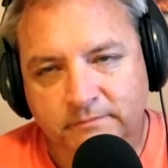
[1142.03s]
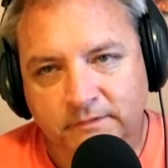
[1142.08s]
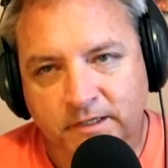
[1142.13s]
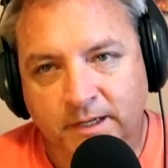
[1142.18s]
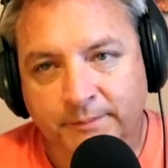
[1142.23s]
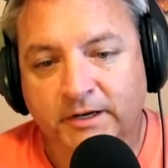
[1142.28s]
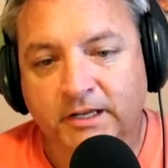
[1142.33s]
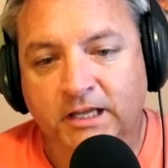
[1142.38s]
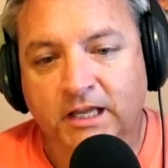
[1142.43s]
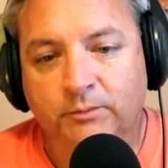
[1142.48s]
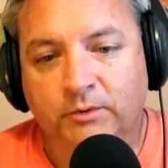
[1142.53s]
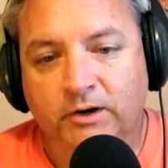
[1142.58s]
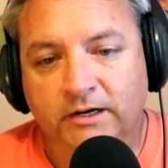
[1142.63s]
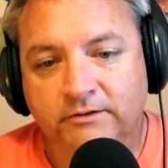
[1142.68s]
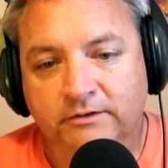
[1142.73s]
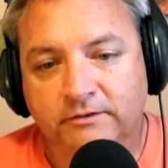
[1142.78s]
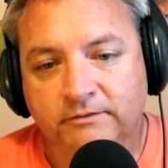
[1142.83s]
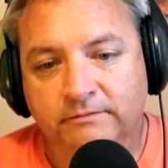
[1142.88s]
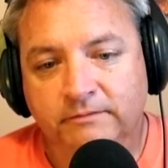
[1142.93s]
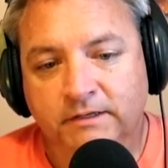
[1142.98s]
I'm gonna keep
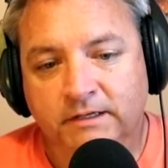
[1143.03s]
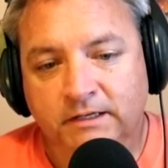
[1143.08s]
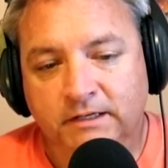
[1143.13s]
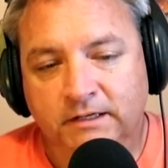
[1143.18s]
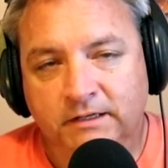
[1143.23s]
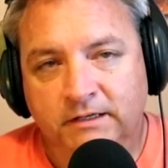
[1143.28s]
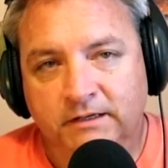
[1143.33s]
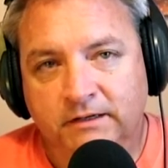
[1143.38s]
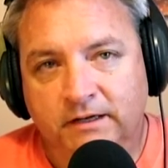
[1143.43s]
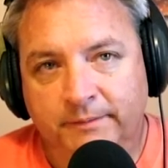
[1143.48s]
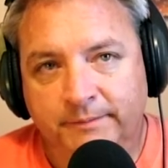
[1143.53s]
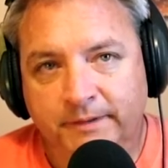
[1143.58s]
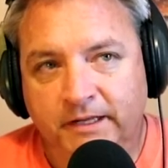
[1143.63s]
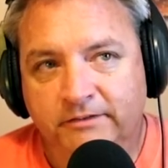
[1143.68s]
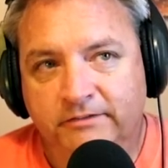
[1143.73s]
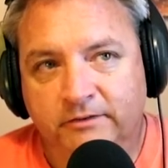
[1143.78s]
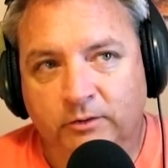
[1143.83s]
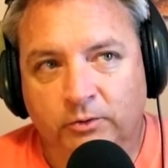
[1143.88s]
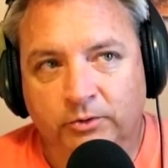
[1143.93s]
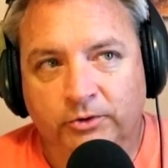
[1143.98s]
watching. I'm not
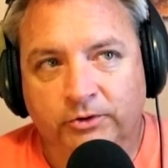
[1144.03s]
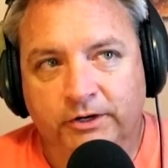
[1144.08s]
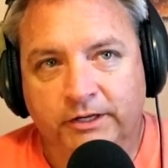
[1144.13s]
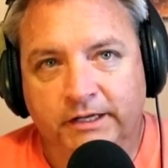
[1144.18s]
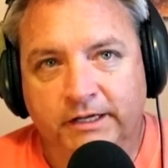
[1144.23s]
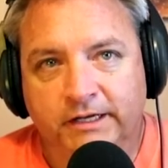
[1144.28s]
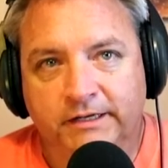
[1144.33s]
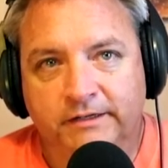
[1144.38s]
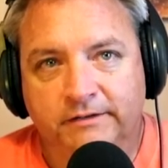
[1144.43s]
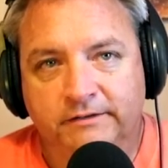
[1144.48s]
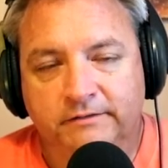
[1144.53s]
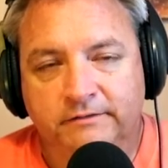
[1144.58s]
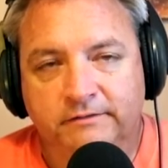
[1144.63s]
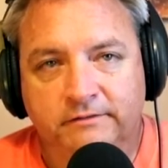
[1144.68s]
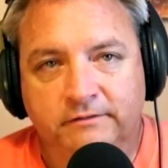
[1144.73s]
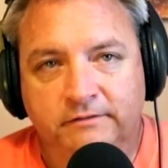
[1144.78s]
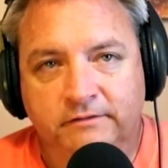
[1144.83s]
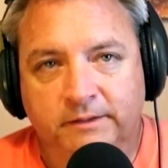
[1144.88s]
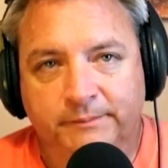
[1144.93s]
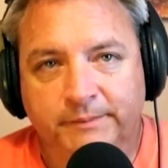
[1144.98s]
sold on it yet.
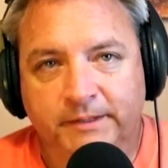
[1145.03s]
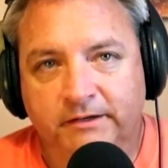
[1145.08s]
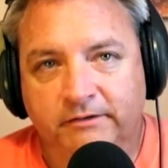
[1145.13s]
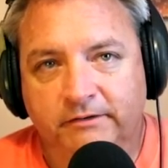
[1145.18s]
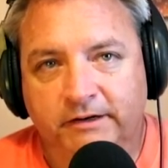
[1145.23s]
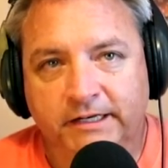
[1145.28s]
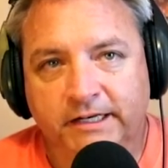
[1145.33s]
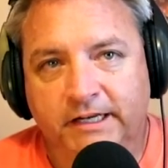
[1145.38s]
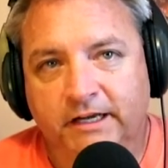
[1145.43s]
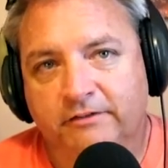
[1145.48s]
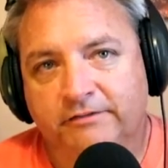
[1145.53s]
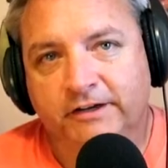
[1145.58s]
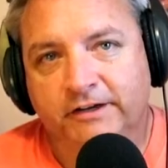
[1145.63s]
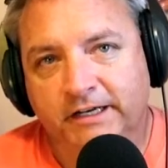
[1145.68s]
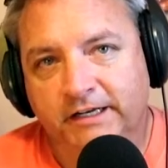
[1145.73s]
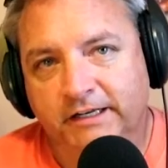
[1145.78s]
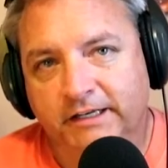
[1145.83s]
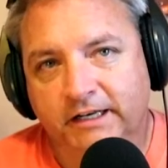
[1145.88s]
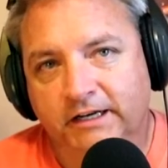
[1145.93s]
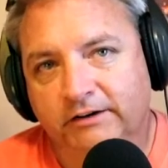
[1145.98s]
I mean, right now, if
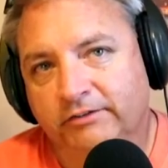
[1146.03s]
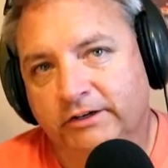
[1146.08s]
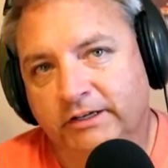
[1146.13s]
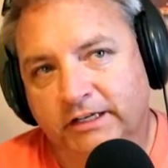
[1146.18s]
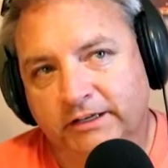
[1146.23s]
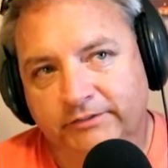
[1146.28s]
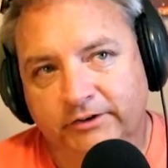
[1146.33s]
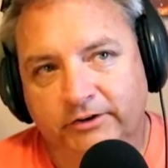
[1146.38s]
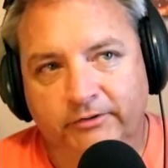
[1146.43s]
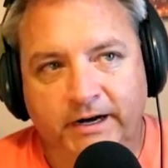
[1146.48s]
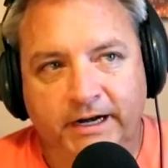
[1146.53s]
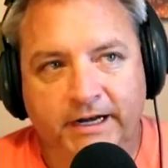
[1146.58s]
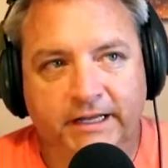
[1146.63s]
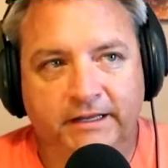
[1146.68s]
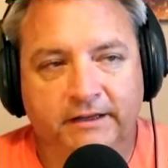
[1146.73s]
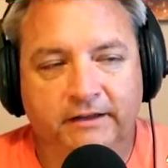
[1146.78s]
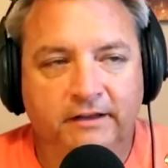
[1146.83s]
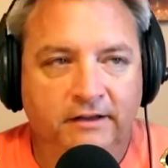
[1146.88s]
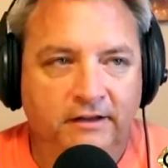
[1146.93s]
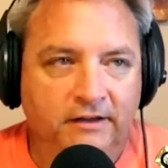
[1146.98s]
to give it a
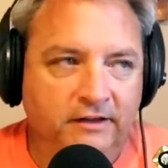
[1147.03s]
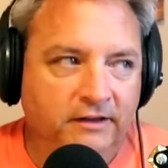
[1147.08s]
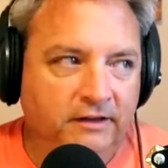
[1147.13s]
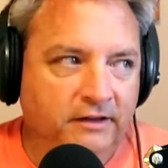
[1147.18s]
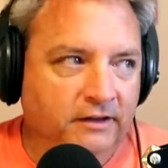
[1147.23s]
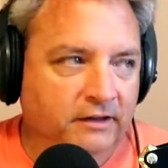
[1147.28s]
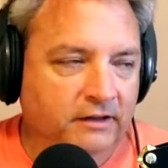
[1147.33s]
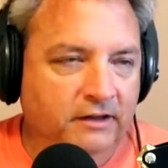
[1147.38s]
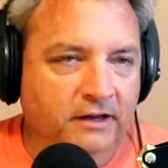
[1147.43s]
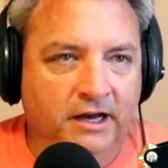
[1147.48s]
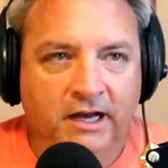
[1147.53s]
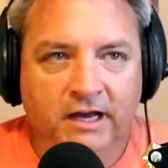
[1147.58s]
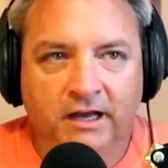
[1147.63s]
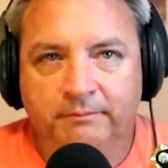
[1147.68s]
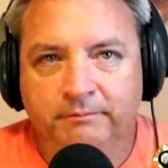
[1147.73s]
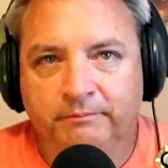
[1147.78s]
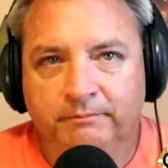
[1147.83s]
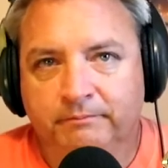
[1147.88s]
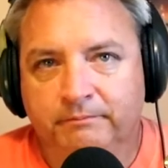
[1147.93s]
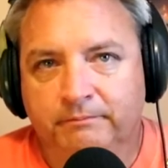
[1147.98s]
rating,
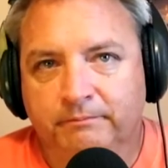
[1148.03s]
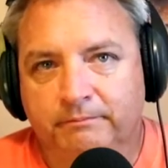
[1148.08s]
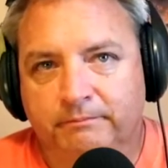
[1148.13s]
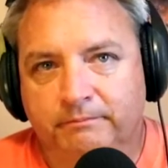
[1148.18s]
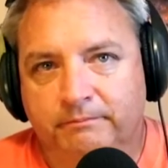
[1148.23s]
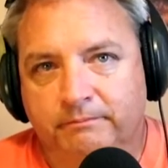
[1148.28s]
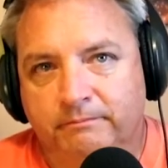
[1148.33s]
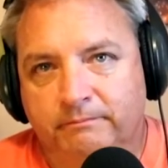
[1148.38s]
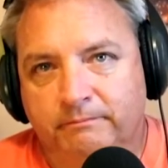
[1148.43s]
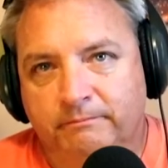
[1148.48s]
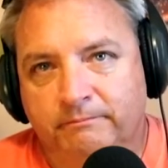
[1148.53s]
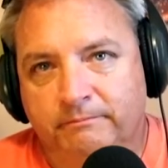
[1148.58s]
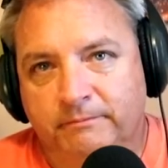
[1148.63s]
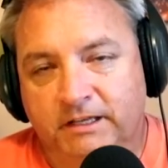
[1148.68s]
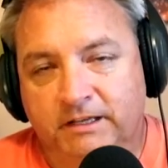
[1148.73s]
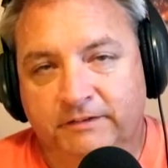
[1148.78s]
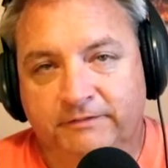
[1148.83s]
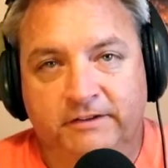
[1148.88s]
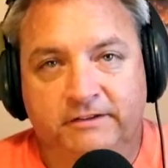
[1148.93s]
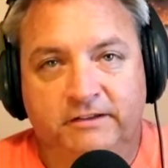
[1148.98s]

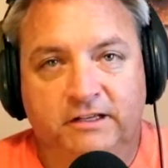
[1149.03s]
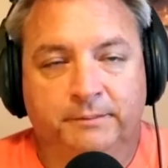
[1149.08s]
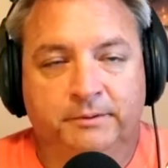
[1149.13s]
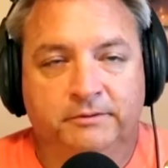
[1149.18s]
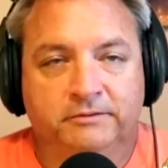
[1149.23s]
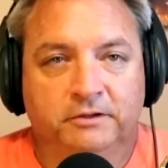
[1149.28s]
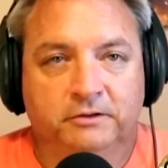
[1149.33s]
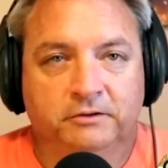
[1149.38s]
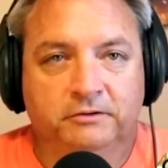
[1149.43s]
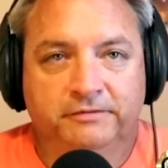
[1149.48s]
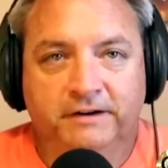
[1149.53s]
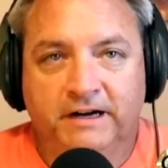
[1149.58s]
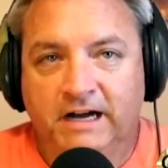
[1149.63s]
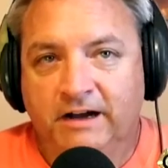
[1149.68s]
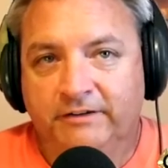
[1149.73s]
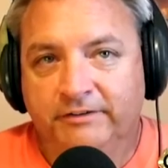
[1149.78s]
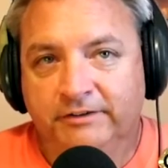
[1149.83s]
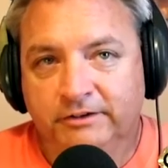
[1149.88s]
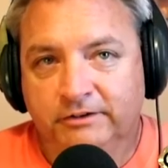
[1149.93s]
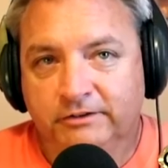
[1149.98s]
if it's episode
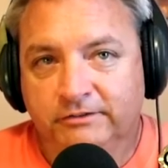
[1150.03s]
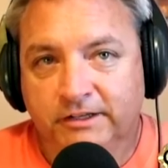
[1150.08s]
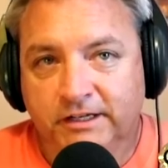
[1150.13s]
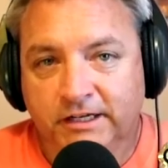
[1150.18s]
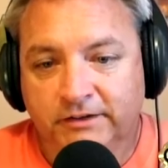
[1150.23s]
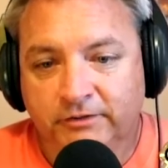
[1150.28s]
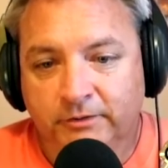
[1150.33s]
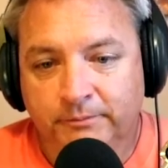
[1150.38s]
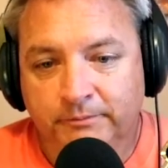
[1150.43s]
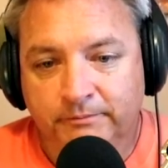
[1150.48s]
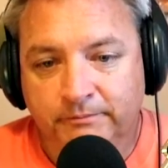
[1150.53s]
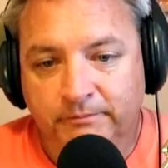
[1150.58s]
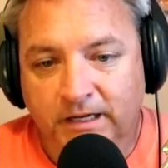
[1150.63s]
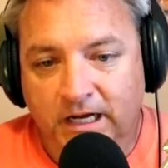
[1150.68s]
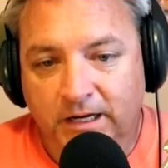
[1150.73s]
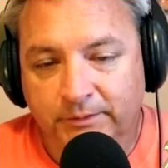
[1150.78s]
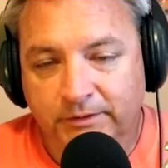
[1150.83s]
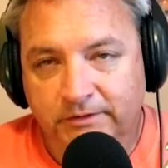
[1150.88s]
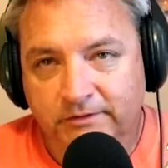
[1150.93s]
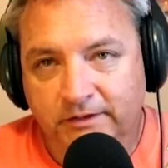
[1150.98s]
5 and there's 10 of them,
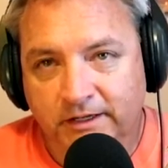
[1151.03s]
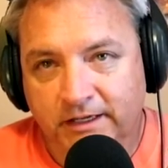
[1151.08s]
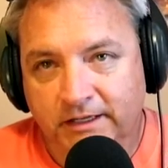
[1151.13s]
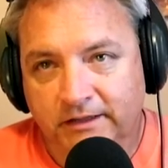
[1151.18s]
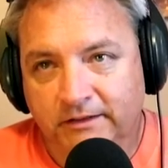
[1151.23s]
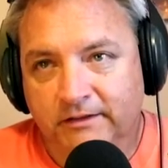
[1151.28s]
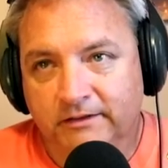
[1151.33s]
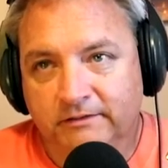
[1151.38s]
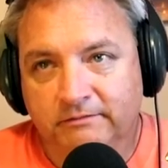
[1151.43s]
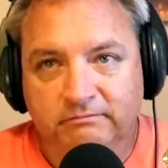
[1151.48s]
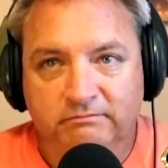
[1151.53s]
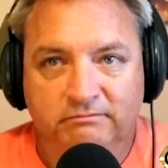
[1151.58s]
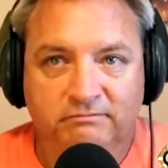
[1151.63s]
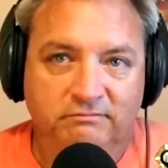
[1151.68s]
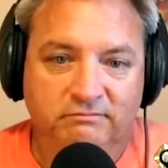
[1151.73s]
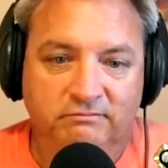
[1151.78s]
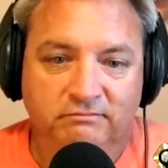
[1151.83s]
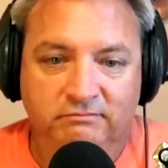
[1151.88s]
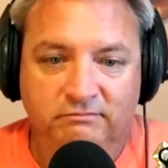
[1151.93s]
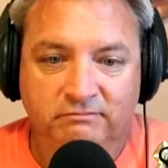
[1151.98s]
I would say that
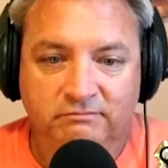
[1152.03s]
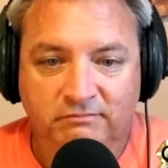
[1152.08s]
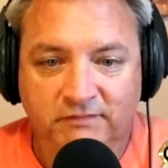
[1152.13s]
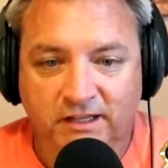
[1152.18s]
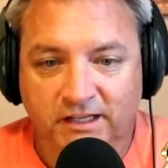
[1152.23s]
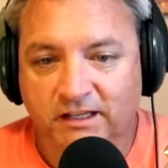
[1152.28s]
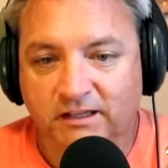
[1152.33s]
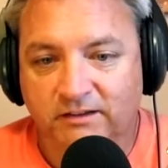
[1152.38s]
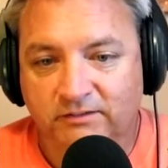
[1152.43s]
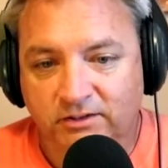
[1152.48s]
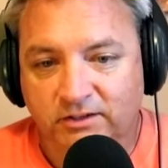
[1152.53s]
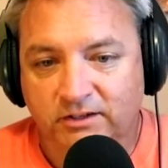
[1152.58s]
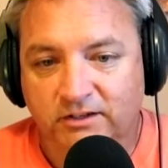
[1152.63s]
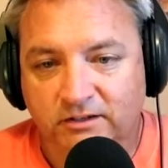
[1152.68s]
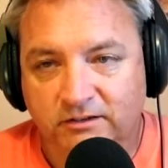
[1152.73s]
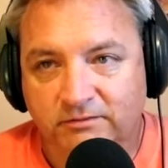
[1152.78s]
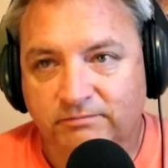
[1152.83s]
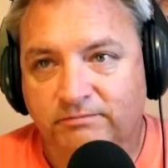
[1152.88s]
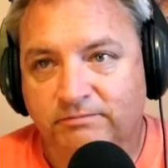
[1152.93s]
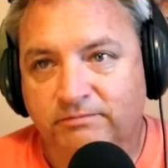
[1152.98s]
I give it
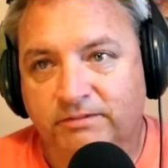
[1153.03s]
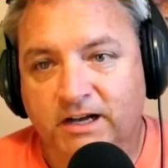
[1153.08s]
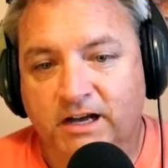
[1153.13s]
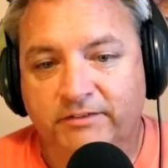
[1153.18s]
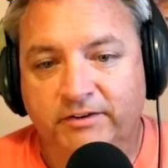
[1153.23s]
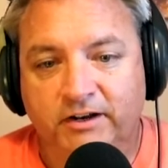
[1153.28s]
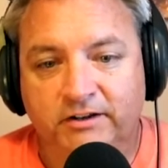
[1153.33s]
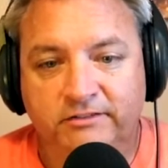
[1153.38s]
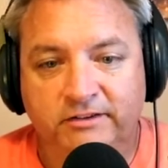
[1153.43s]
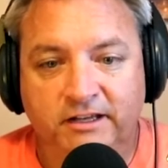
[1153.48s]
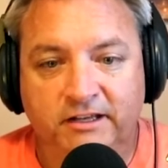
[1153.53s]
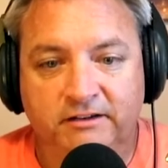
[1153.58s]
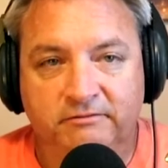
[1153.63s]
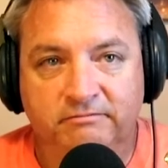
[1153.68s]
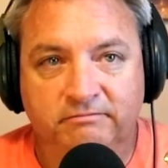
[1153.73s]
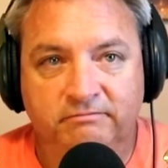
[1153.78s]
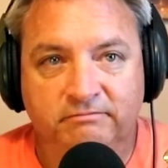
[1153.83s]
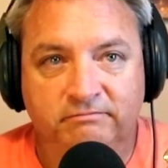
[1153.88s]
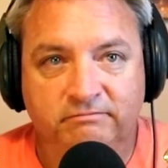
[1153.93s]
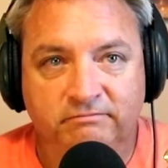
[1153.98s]
a 5 out of 10
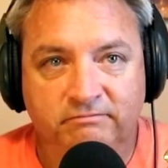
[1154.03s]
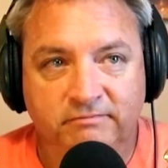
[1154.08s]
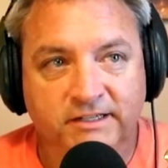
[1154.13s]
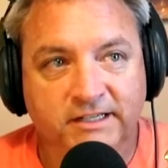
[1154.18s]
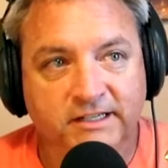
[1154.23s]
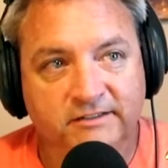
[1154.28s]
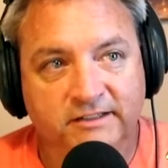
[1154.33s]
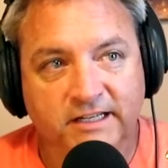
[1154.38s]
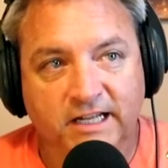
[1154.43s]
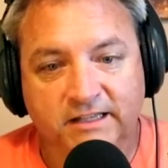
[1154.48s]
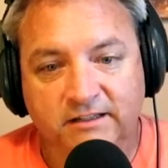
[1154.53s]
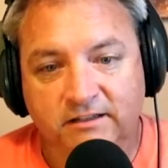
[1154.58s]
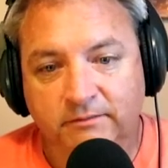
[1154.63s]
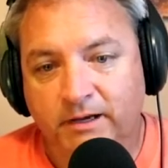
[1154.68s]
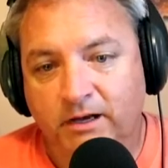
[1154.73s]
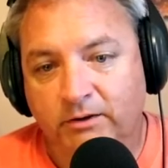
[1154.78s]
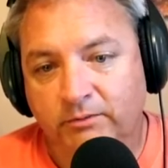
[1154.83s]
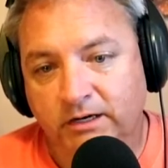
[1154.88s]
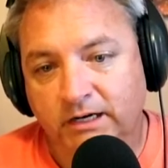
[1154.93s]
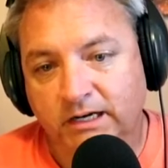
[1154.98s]
because that's
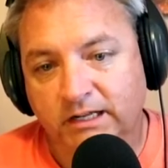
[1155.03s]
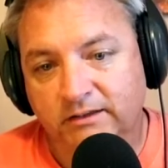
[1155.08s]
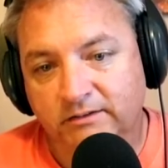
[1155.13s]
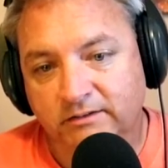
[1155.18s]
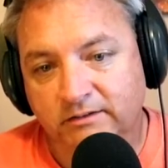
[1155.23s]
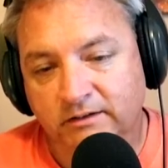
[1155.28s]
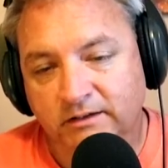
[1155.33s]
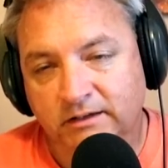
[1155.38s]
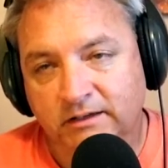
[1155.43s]
about what it is.